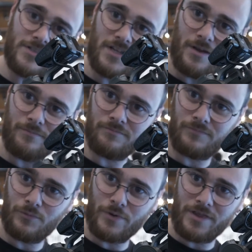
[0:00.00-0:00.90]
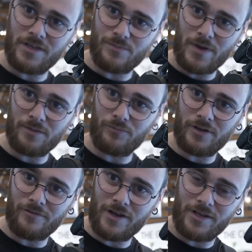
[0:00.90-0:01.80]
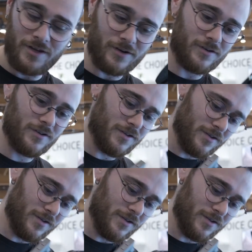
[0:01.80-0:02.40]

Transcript: that I had never tried or seen in